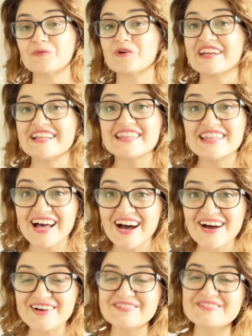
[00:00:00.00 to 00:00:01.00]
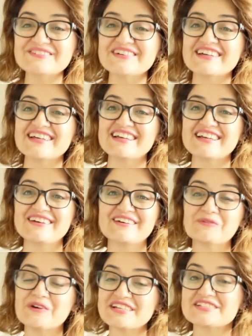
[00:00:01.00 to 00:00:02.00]
what I love,
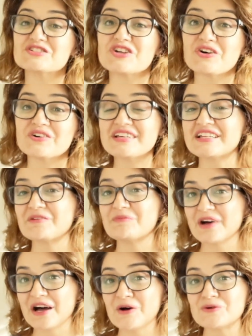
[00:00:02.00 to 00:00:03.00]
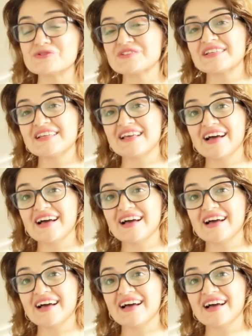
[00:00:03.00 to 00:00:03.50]
what is talking about